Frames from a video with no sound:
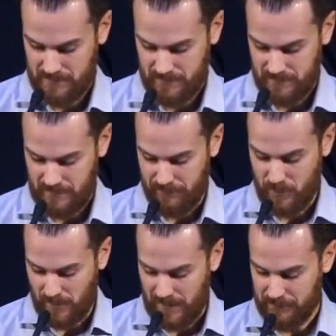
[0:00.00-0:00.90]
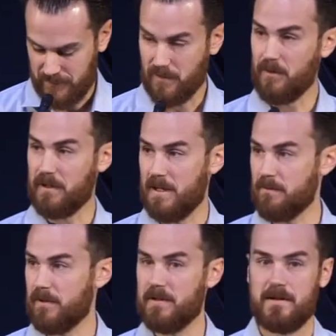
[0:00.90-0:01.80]
if you are after your own
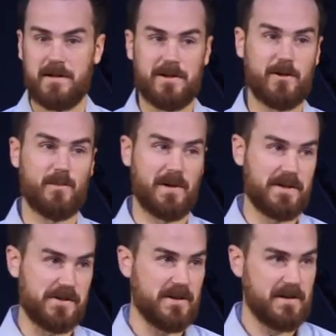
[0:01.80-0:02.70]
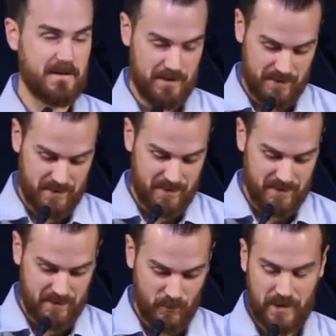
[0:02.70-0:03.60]
comfort and your own pleasure.
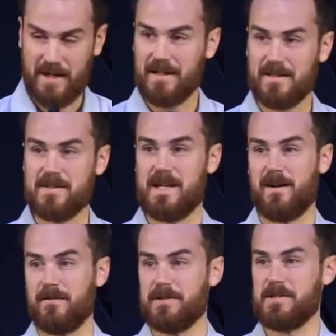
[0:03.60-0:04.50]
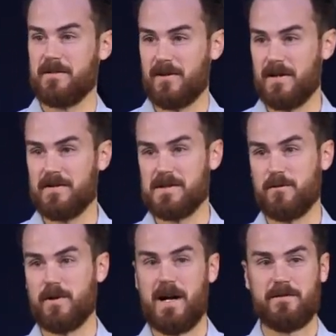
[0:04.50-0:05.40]
We can't live sacrificially for others if
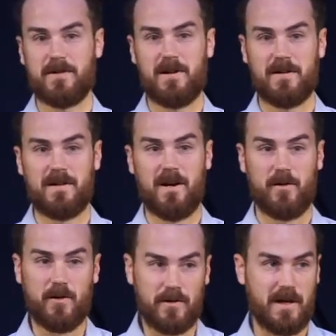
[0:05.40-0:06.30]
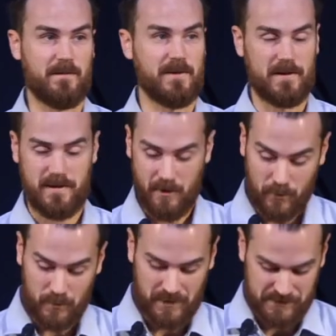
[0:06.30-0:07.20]
we're after our, our own comfort, our
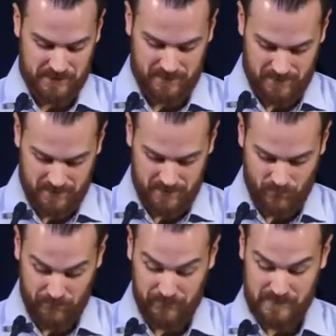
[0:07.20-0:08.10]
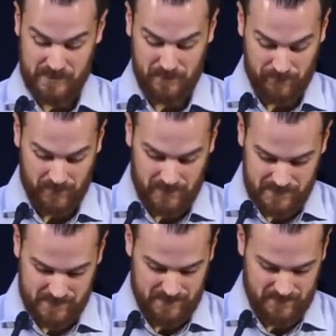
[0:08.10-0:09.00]
own pleasure, what feels good for
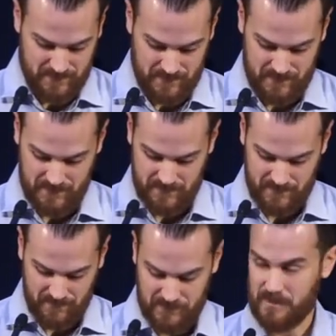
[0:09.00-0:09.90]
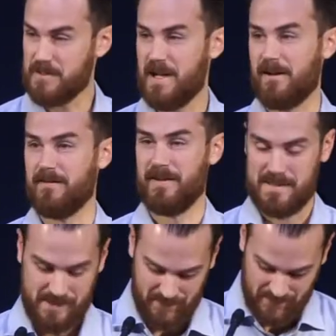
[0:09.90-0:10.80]
us. There's no sacrifice
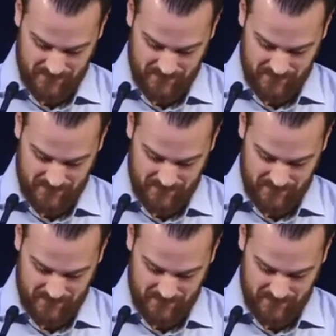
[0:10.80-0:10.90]
there.